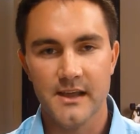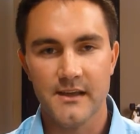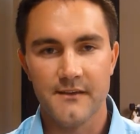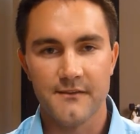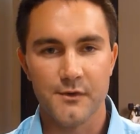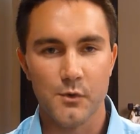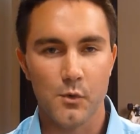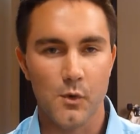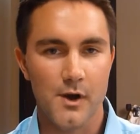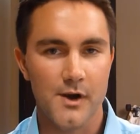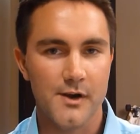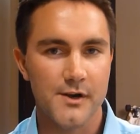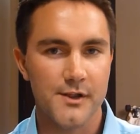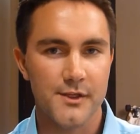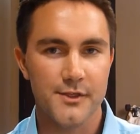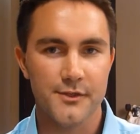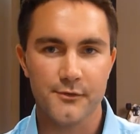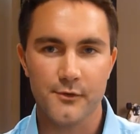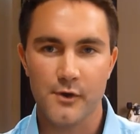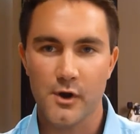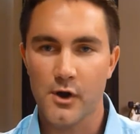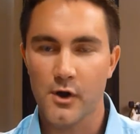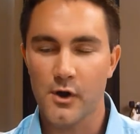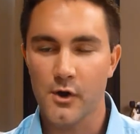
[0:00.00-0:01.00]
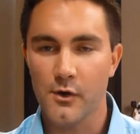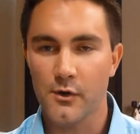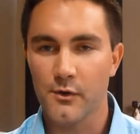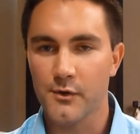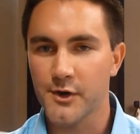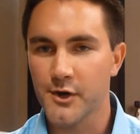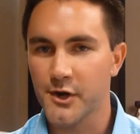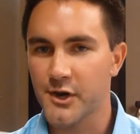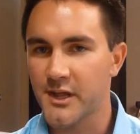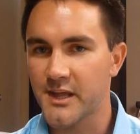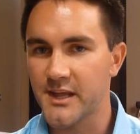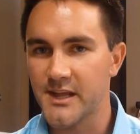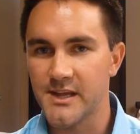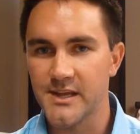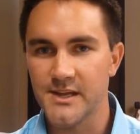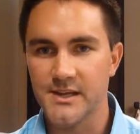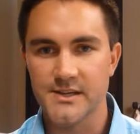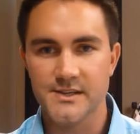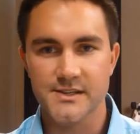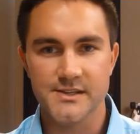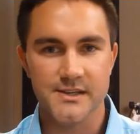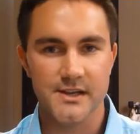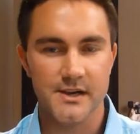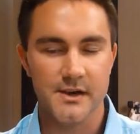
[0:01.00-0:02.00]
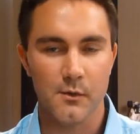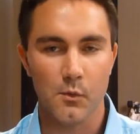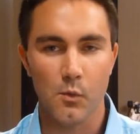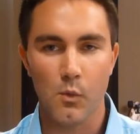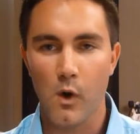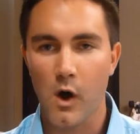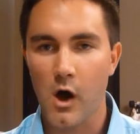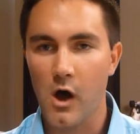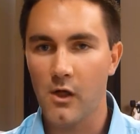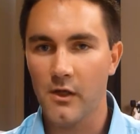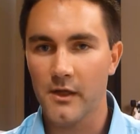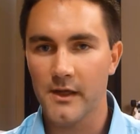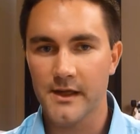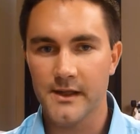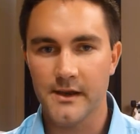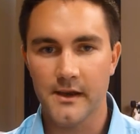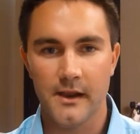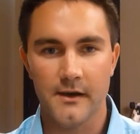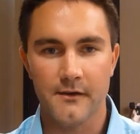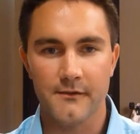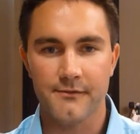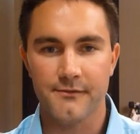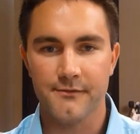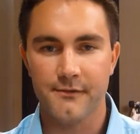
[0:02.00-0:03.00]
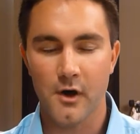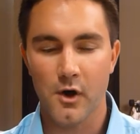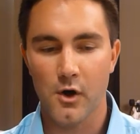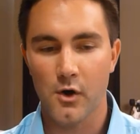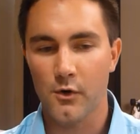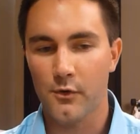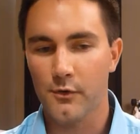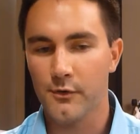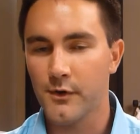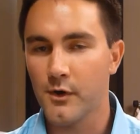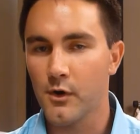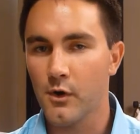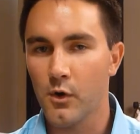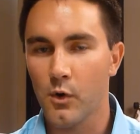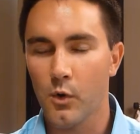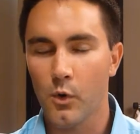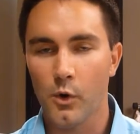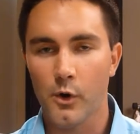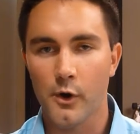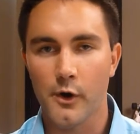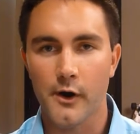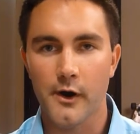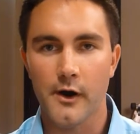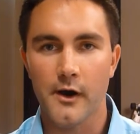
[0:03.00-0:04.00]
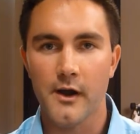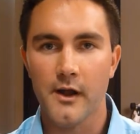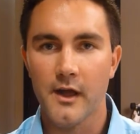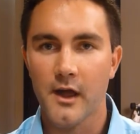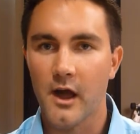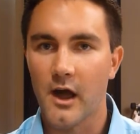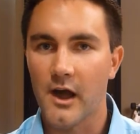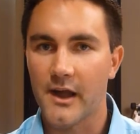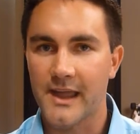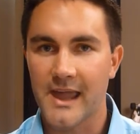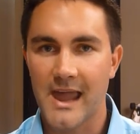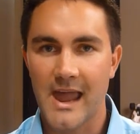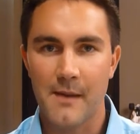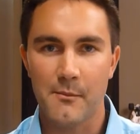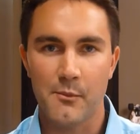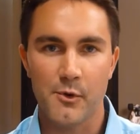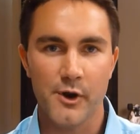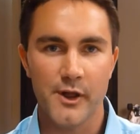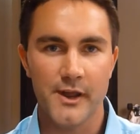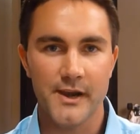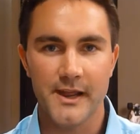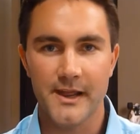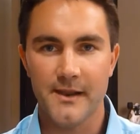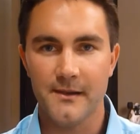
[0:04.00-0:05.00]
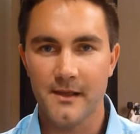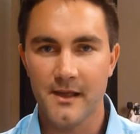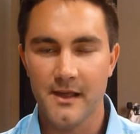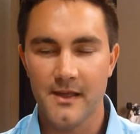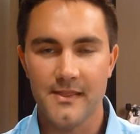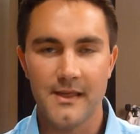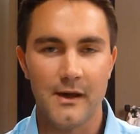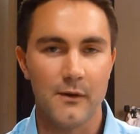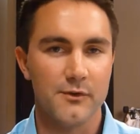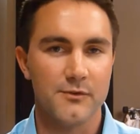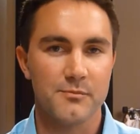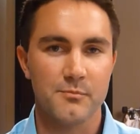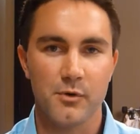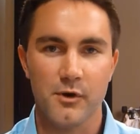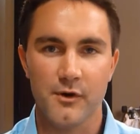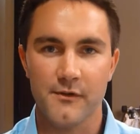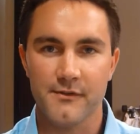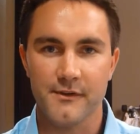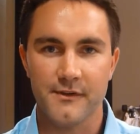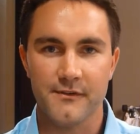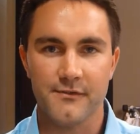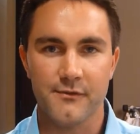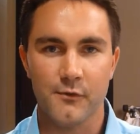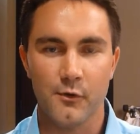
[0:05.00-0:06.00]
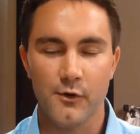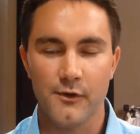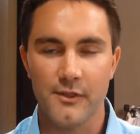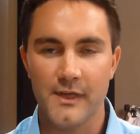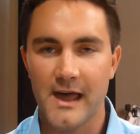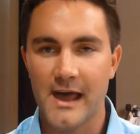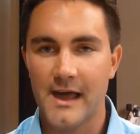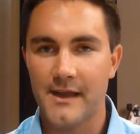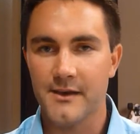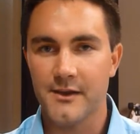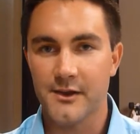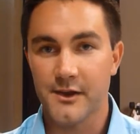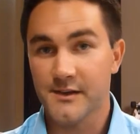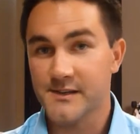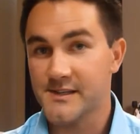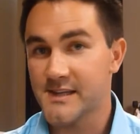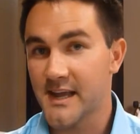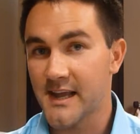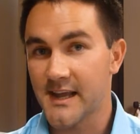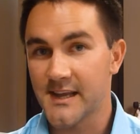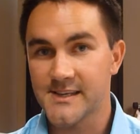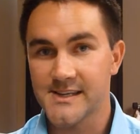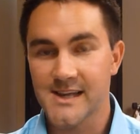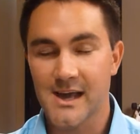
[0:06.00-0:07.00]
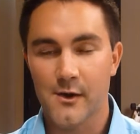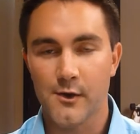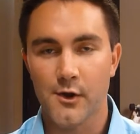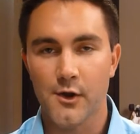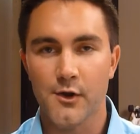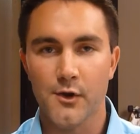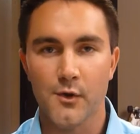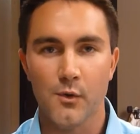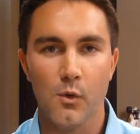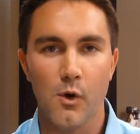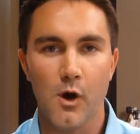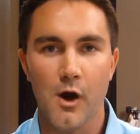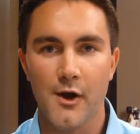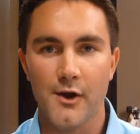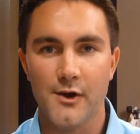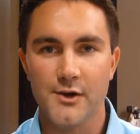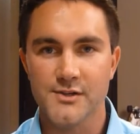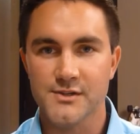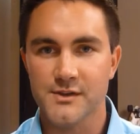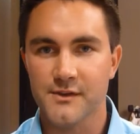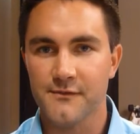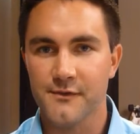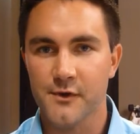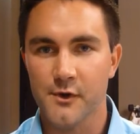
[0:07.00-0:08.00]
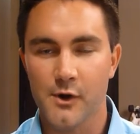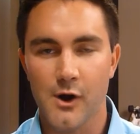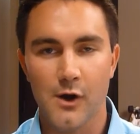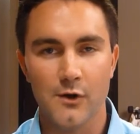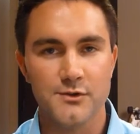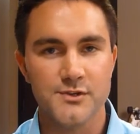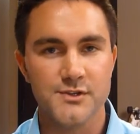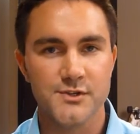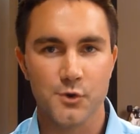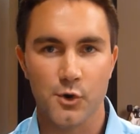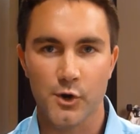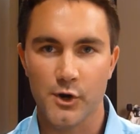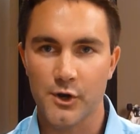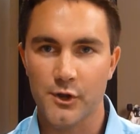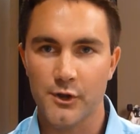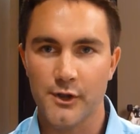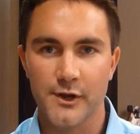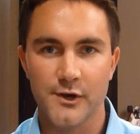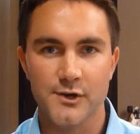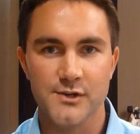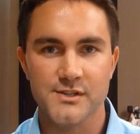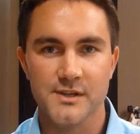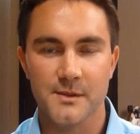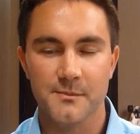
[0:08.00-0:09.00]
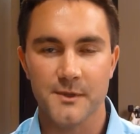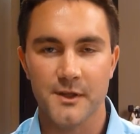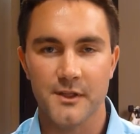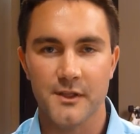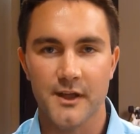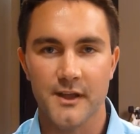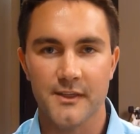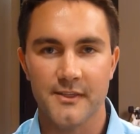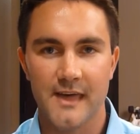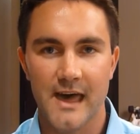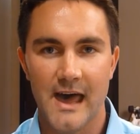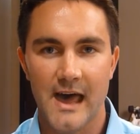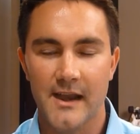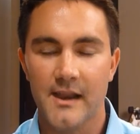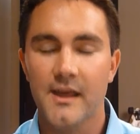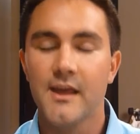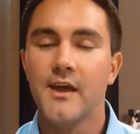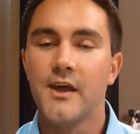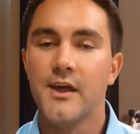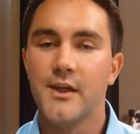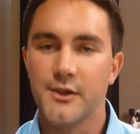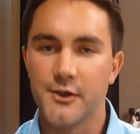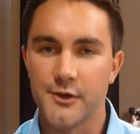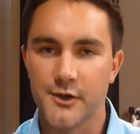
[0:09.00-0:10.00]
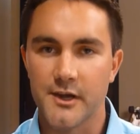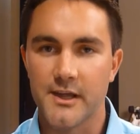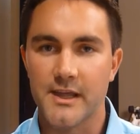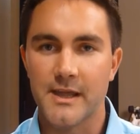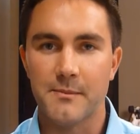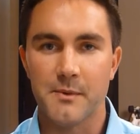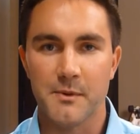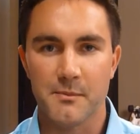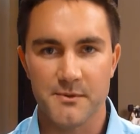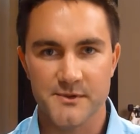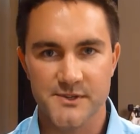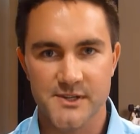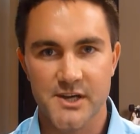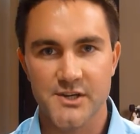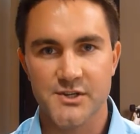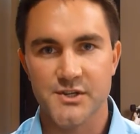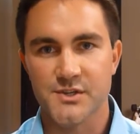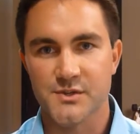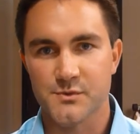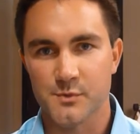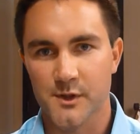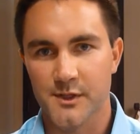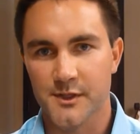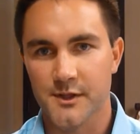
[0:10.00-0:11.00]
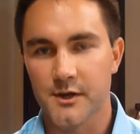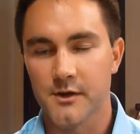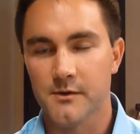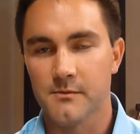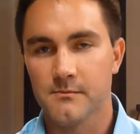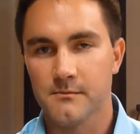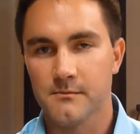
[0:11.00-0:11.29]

If you wanted to throw your keys and a wallet and a phone or a camera in it, that was perfect for that. You could take it down underwater, so if you're out snorkeling or something like that, you could keep your possessions with you.